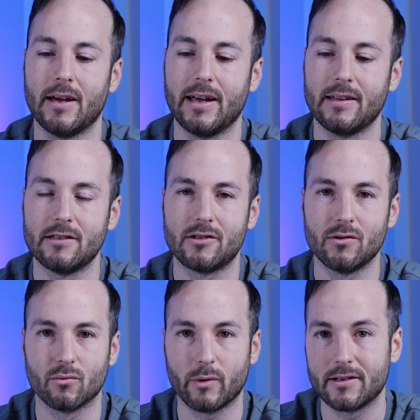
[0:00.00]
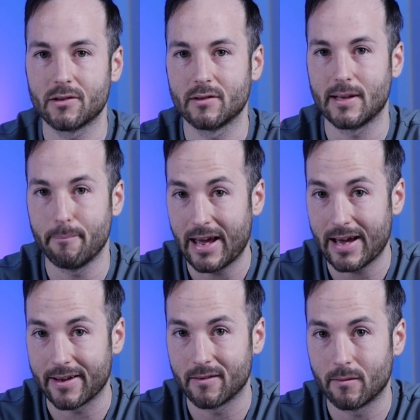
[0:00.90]
It leads to rental
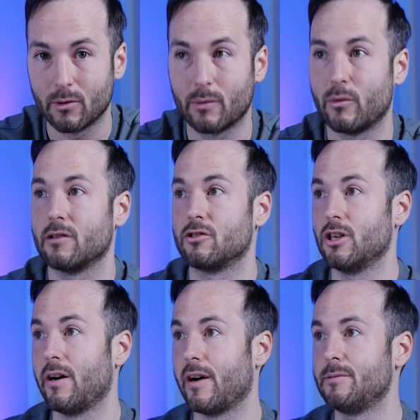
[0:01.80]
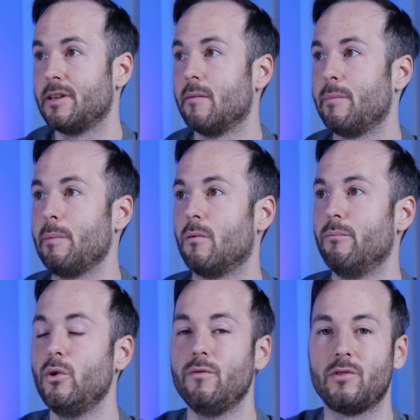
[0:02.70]
demand. When there's jobs, people
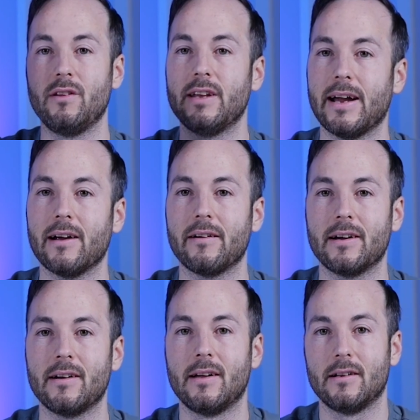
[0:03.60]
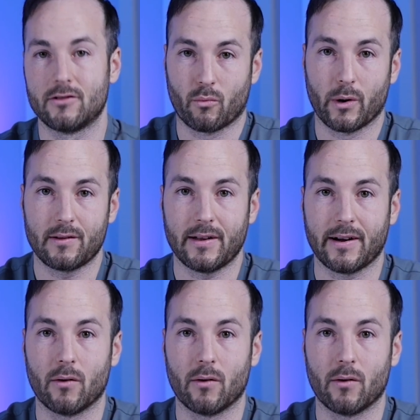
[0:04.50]
move to the area to work there.